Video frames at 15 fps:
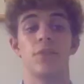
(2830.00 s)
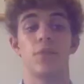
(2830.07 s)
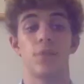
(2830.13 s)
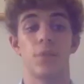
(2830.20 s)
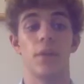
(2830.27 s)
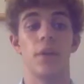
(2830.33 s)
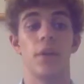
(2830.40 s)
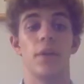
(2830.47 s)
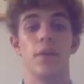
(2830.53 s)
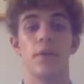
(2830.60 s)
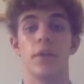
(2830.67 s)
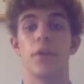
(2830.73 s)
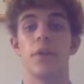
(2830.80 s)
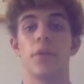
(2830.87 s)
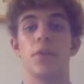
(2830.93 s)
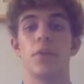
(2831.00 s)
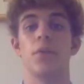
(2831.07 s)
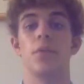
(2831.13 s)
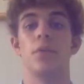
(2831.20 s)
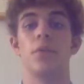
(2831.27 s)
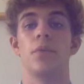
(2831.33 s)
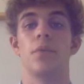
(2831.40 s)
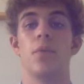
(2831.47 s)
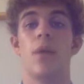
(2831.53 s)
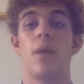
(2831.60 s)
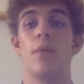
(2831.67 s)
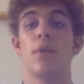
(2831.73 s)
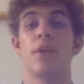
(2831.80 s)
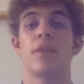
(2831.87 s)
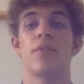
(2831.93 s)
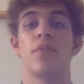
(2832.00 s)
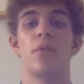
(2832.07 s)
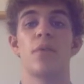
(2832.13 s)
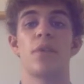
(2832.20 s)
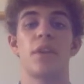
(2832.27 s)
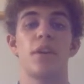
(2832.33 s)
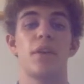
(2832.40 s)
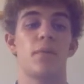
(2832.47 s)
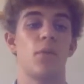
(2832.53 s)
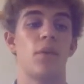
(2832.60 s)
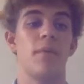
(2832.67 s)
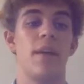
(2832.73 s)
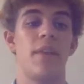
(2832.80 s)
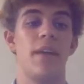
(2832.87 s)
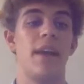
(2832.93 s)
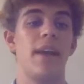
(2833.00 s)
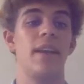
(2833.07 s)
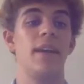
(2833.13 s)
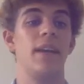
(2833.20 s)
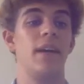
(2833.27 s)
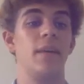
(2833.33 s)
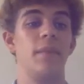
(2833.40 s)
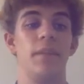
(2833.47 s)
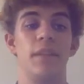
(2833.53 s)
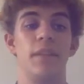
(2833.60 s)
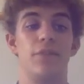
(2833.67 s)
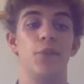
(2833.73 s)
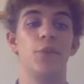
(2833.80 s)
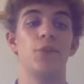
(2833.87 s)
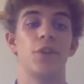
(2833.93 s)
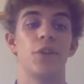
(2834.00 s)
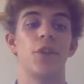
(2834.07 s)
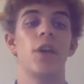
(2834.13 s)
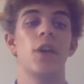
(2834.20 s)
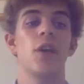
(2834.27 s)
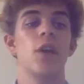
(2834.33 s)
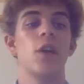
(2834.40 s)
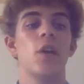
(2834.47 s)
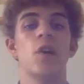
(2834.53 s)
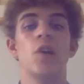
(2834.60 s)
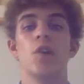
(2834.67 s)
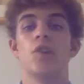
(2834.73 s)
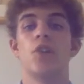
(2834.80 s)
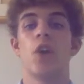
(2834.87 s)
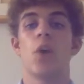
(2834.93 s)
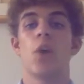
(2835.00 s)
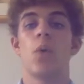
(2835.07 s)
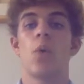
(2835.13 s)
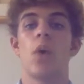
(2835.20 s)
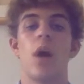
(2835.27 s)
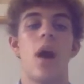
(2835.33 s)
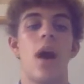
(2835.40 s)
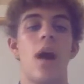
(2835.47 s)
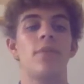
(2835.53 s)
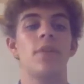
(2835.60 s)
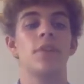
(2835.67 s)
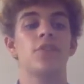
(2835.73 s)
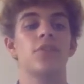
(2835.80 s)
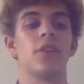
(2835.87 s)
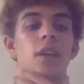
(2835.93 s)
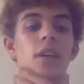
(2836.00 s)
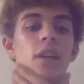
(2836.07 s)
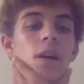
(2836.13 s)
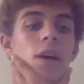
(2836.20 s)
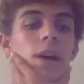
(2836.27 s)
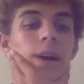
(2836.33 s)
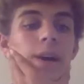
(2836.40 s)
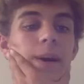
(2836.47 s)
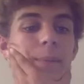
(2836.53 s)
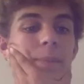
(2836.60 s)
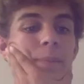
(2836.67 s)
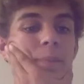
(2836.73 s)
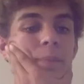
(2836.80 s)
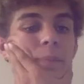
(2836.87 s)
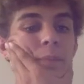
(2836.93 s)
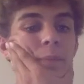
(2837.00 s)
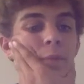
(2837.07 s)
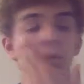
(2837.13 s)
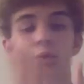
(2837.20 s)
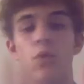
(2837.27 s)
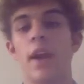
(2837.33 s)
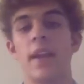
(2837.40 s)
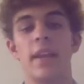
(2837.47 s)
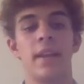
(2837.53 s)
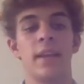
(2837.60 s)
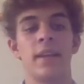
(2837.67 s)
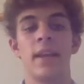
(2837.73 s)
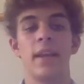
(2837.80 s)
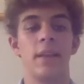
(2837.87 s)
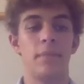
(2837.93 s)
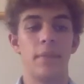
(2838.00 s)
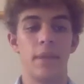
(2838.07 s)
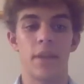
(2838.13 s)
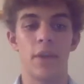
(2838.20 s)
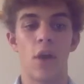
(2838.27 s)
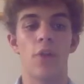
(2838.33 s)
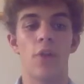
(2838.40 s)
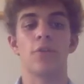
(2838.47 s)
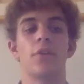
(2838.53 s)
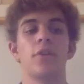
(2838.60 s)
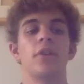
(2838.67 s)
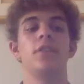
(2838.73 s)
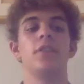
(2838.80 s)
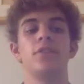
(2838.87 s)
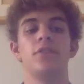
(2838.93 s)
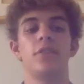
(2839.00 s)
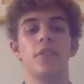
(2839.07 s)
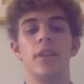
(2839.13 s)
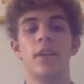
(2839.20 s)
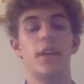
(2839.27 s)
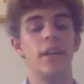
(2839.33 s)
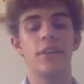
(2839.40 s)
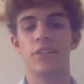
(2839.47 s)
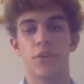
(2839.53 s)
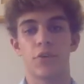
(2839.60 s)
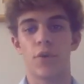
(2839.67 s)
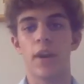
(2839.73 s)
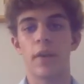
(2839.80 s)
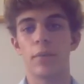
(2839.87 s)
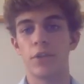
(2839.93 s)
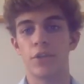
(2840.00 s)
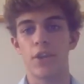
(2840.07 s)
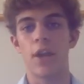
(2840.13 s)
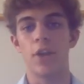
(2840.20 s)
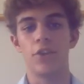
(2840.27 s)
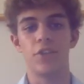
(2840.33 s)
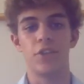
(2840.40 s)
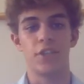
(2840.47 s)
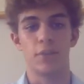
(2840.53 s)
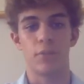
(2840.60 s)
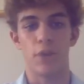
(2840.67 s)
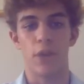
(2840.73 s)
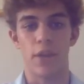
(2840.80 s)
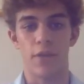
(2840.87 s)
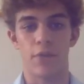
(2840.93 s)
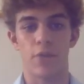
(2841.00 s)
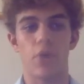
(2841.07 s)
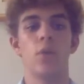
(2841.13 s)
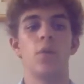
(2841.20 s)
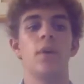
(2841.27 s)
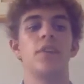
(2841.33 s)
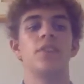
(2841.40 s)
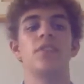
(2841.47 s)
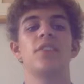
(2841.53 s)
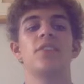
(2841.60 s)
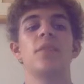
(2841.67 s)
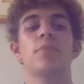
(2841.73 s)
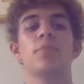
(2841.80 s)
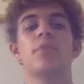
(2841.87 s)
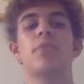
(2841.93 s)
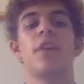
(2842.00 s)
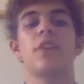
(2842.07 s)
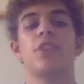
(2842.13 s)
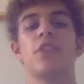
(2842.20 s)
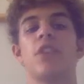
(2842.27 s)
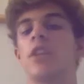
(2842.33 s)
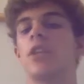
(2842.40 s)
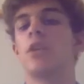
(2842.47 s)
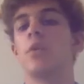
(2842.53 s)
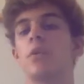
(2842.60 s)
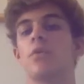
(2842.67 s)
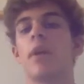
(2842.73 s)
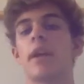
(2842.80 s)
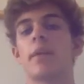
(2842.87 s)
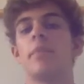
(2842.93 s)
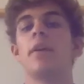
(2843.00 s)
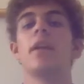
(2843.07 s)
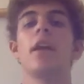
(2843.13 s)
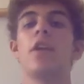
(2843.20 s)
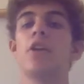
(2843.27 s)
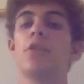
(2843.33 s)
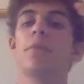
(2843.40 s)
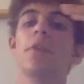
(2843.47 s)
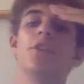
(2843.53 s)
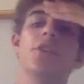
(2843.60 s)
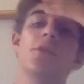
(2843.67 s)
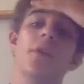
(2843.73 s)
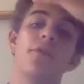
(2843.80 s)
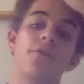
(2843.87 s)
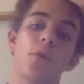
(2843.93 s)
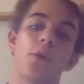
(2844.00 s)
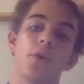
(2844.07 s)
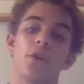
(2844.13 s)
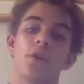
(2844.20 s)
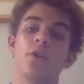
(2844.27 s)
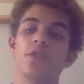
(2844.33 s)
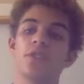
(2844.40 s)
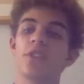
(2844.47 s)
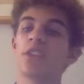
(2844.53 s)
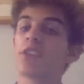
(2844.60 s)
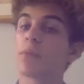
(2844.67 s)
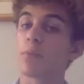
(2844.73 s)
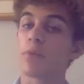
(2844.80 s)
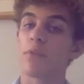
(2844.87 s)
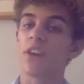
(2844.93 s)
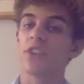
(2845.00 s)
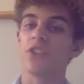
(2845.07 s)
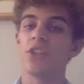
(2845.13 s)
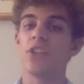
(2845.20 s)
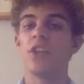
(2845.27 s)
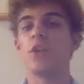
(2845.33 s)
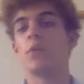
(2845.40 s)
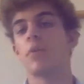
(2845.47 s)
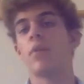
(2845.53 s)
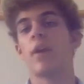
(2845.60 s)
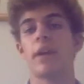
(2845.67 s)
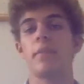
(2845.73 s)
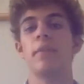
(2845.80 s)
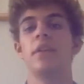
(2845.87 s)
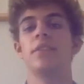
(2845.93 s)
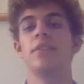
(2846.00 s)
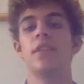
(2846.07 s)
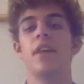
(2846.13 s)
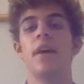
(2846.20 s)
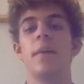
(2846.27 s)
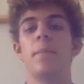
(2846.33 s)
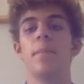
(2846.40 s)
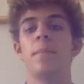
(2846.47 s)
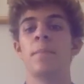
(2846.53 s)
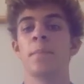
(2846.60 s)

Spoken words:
really, really cool. Well, I'm looking forward to hearing more about that in the future. So obviously, writing and being an author it's incredibly challenging to break through. Is this a profession that you would recommend? I know you mentioned you had 4 girls. Is this a profession that you would recommend to them?